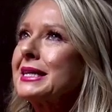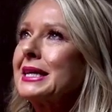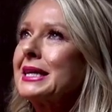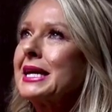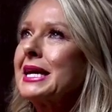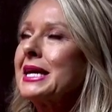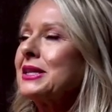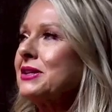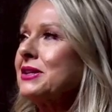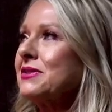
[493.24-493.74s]
I
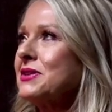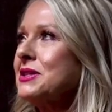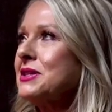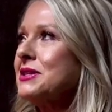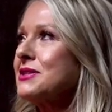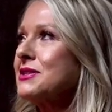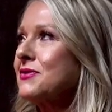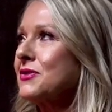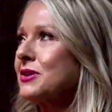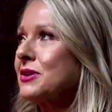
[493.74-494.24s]
can't live in
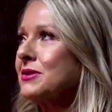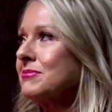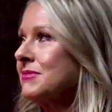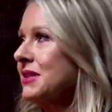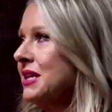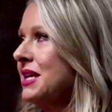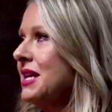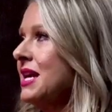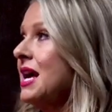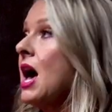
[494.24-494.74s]
this for.
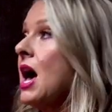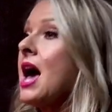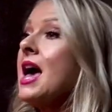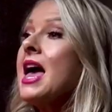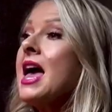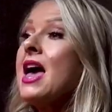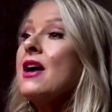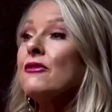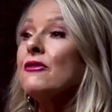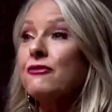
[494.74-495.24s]

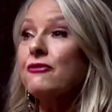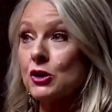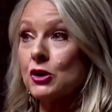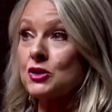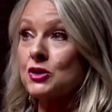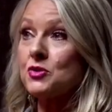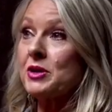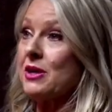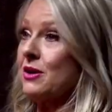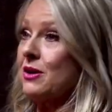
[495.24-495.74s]
At
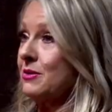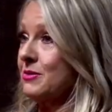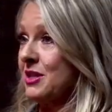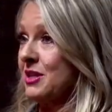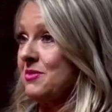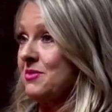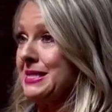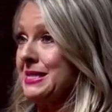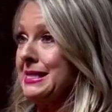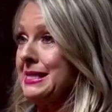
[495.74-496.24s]
first, we thought it was
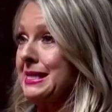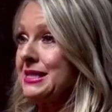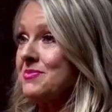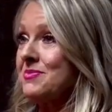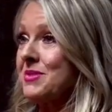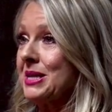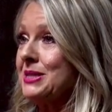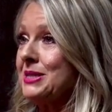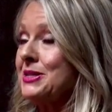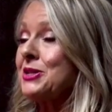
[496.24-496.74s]
going to be six
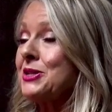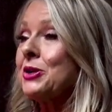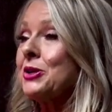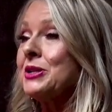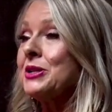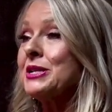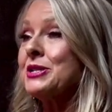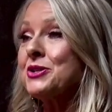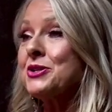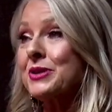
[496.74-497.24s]
months,
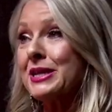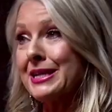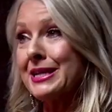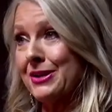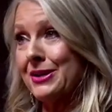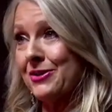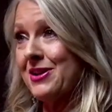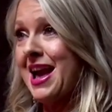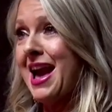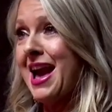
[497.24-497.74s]
turned into a
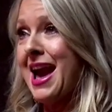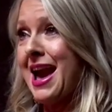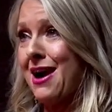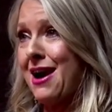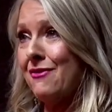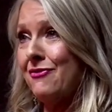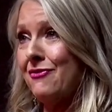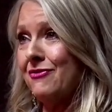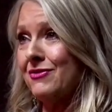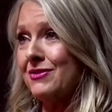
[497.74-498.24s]
year and a
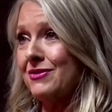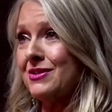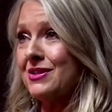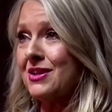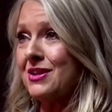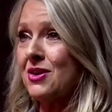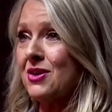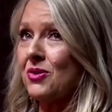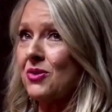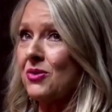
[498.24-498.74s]
half.
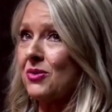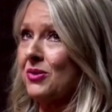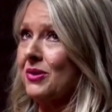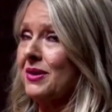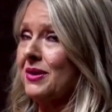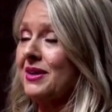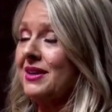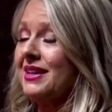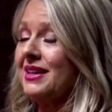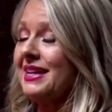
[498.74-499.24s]
So,
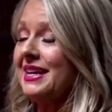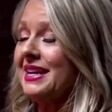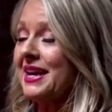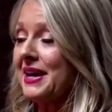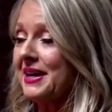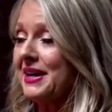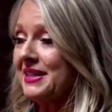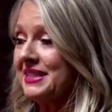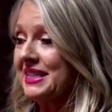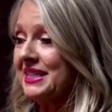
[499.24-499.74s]
wow.
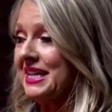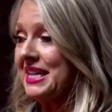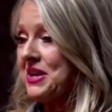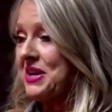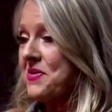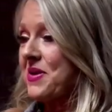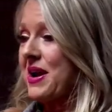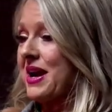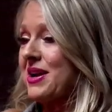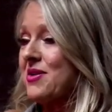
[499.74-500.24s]
yeah.
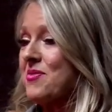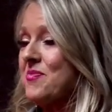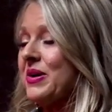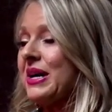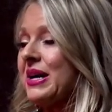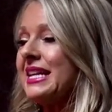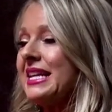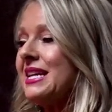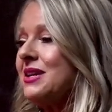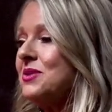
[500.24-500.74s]
Anyway,
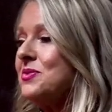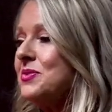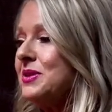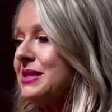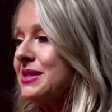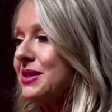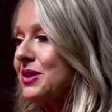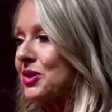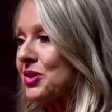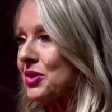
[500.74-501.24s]
but it
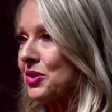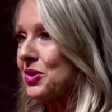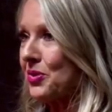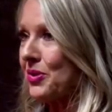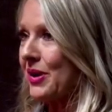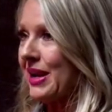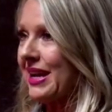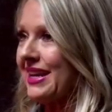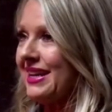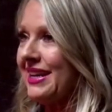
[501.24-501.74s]
was a
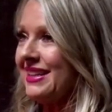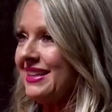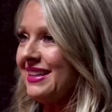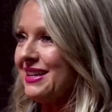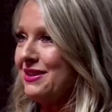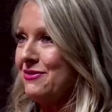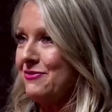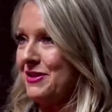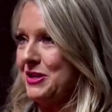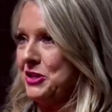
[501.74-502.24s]
great
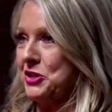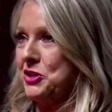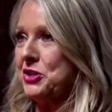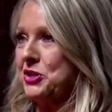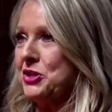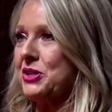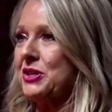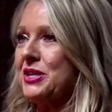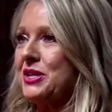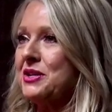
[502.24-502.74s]

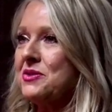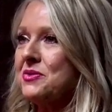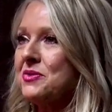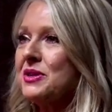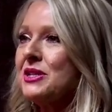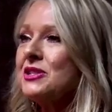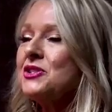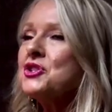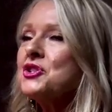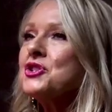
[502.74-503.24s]
adventure. It,
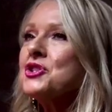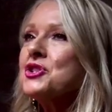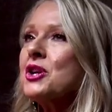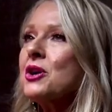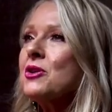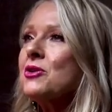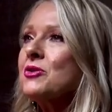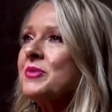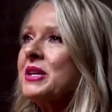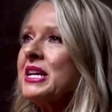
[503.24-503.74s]
it just
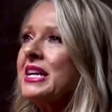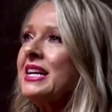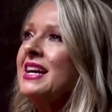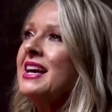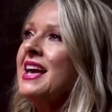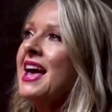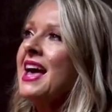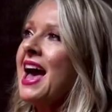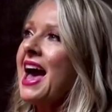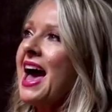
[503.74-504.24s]
showed me
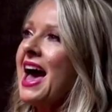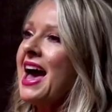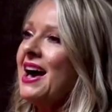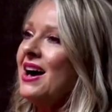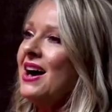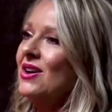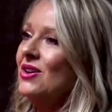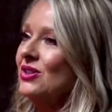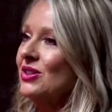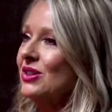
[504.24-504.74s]

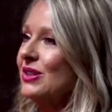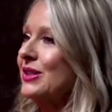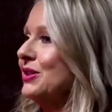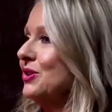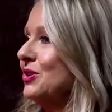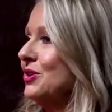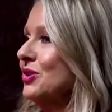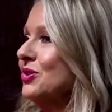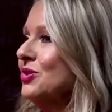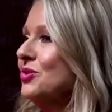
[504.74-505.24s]
how
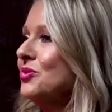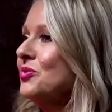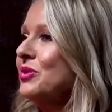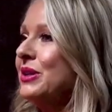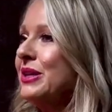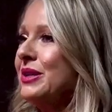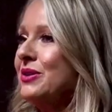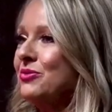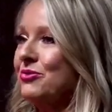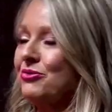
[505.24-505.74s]
little
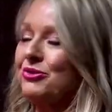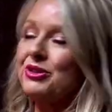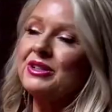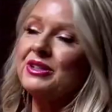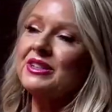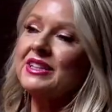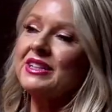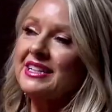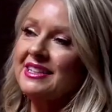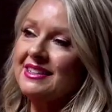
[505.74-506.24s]
we
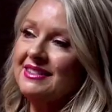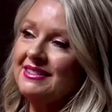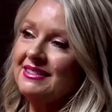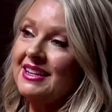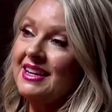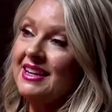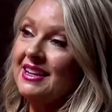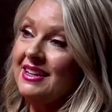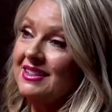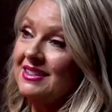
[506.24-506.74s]
really
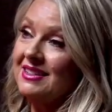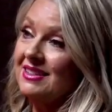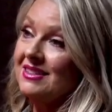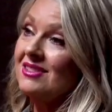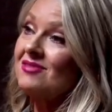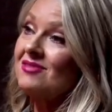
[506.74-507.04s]
need.